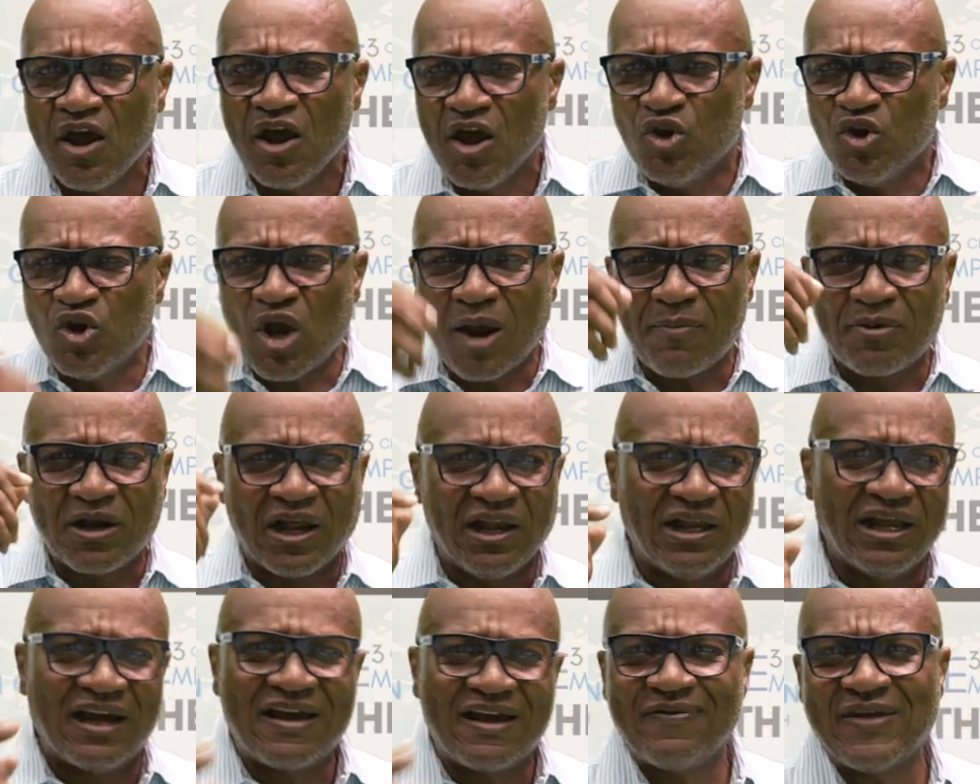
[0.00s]
You're able to
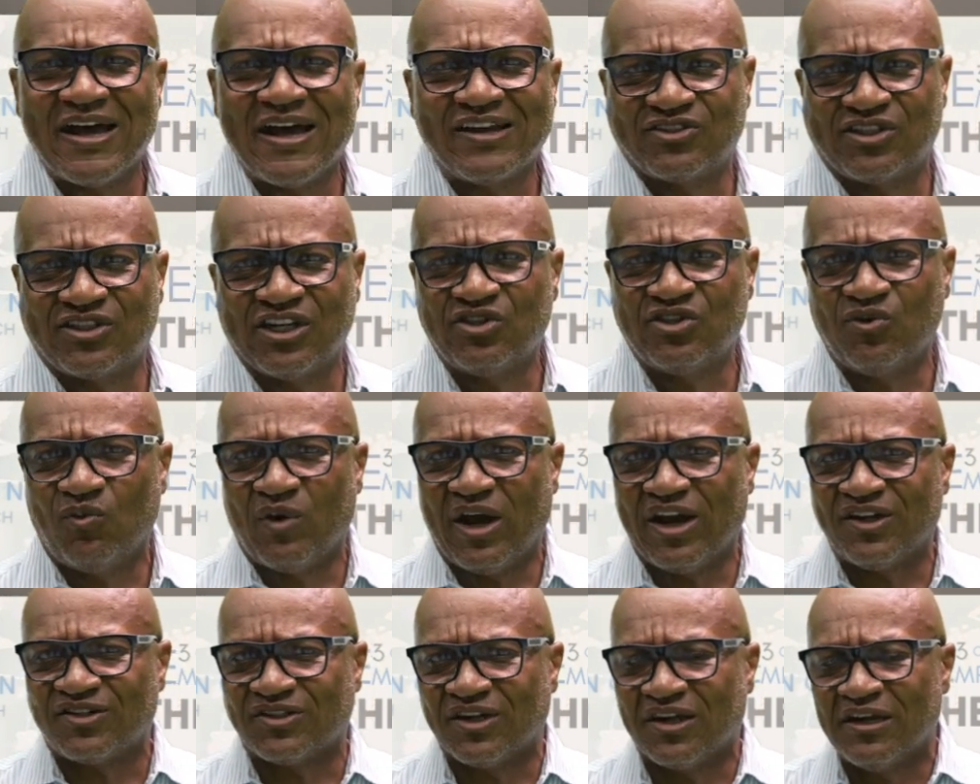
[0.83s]
look at that
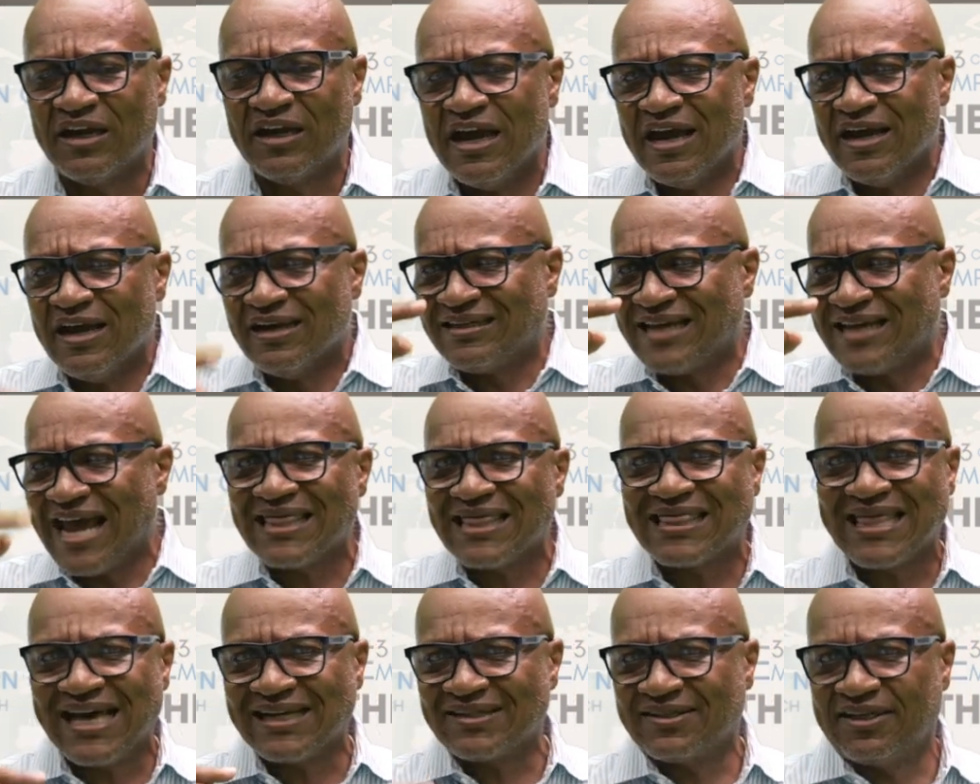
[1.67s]
situation,
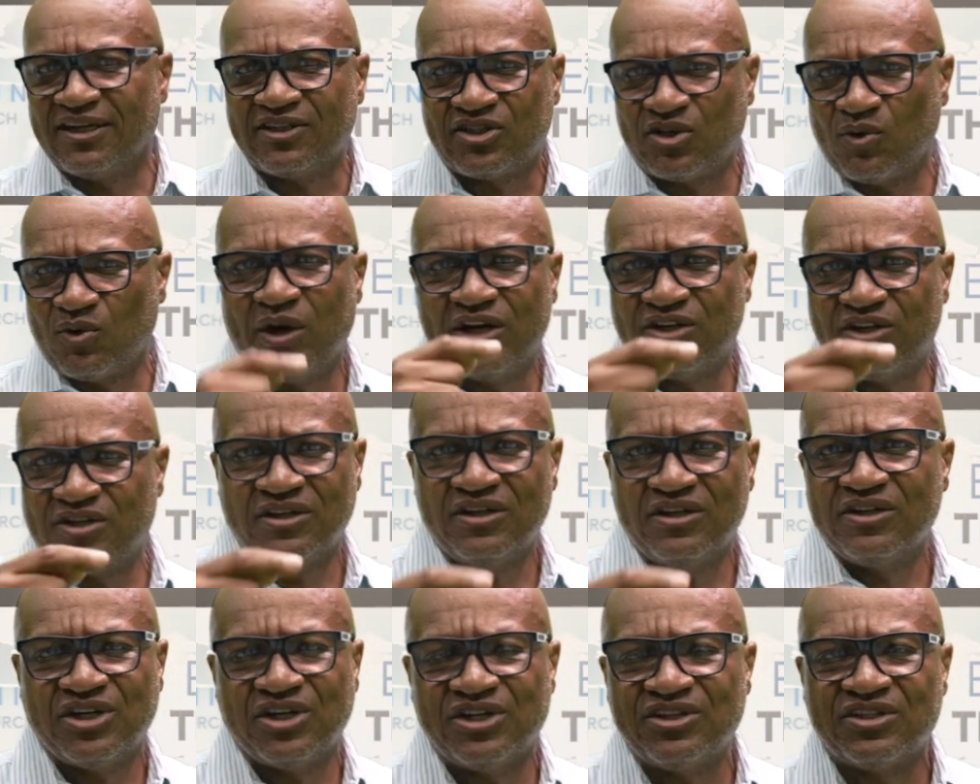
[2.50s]
take that situation
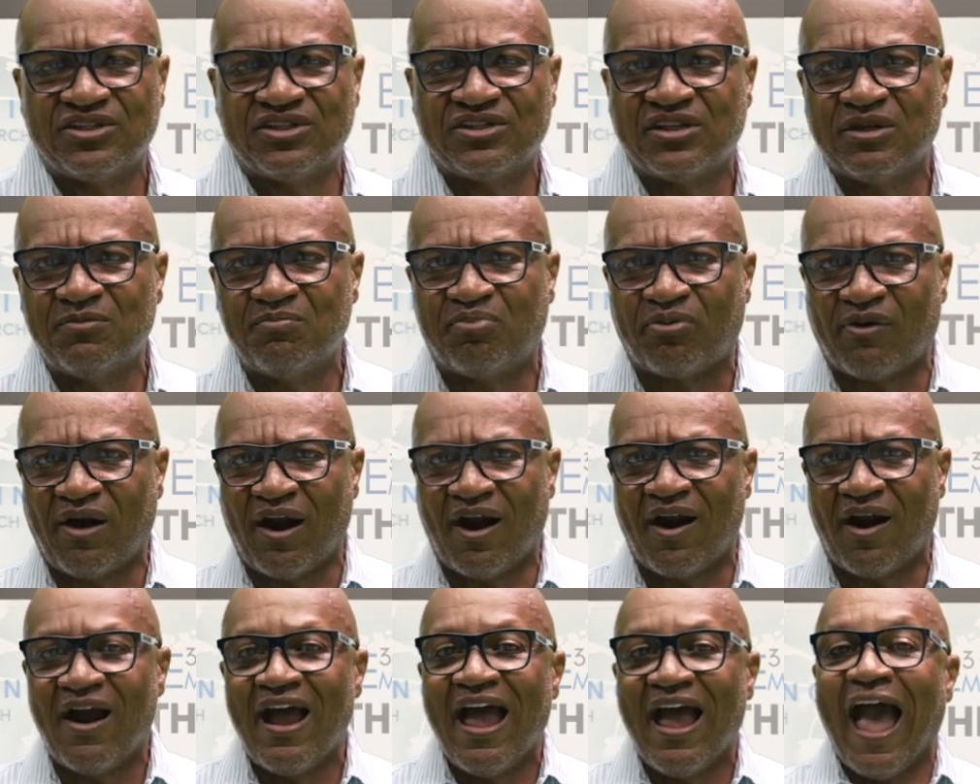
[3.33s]
to Jesus in
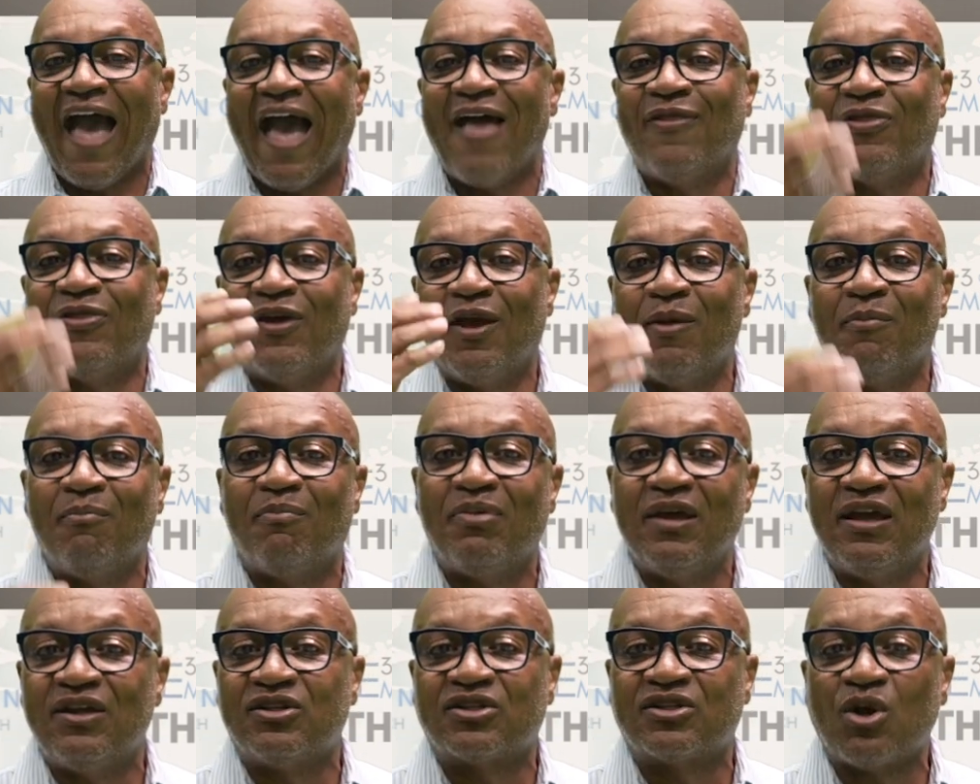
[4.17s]
prayer, and then
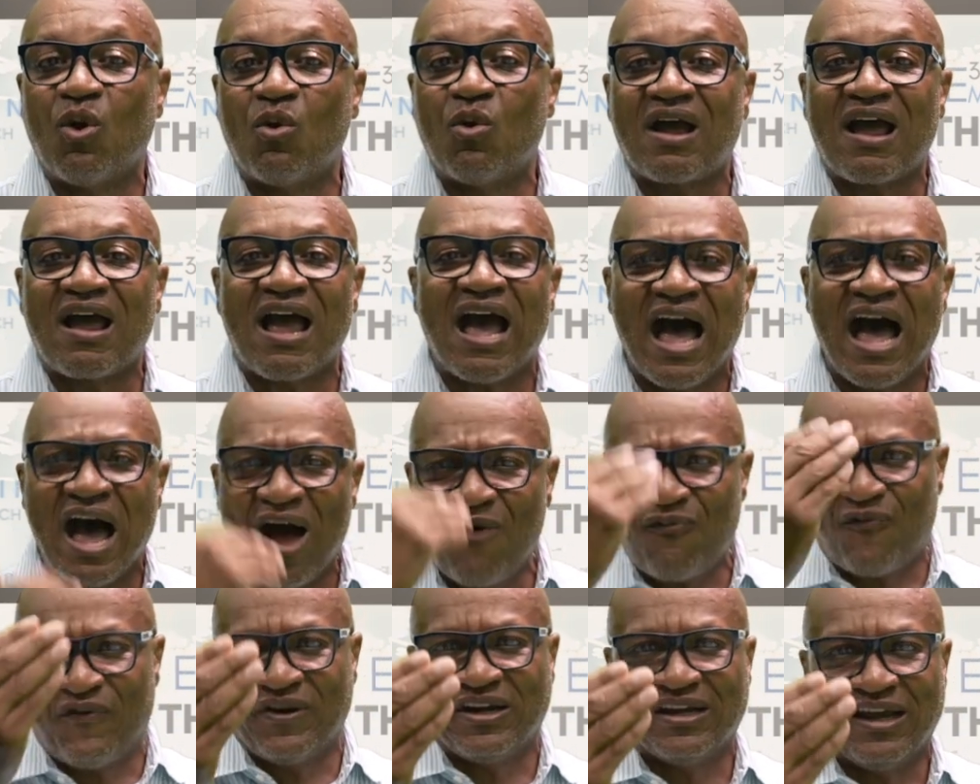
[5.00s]
be so
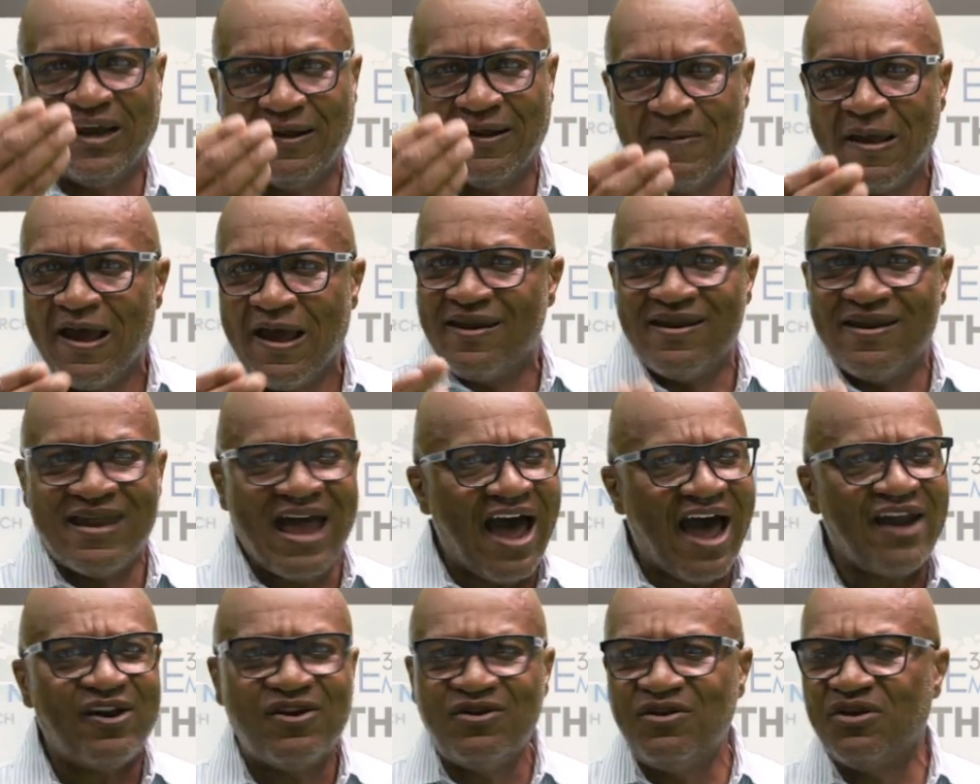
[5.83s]
confident,
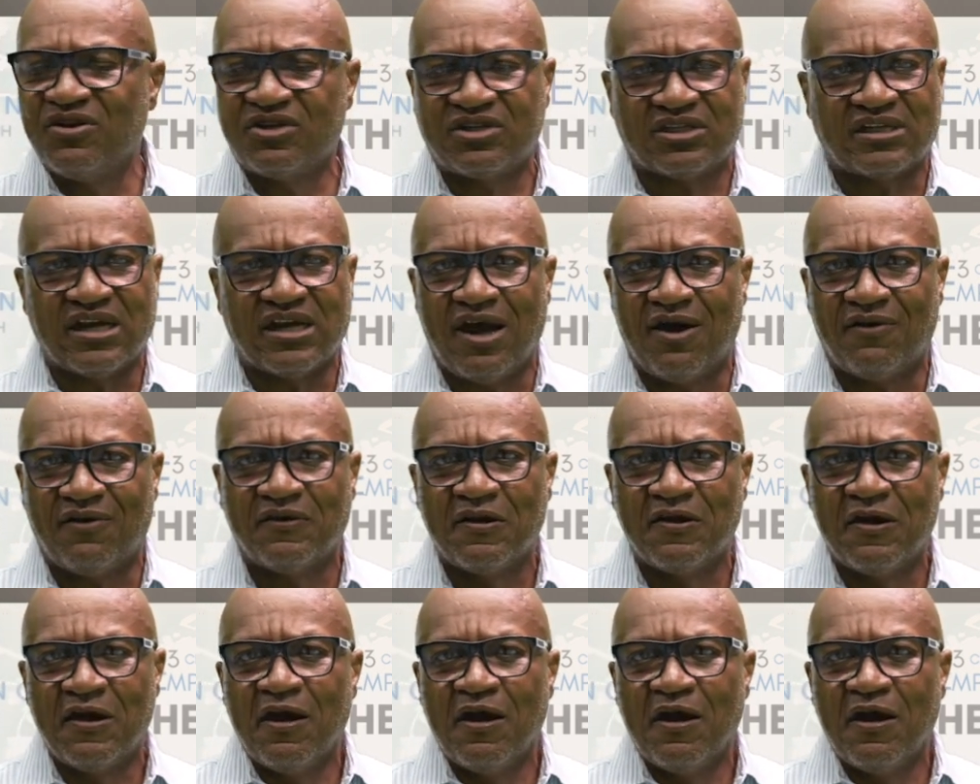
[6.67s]
not in yourself,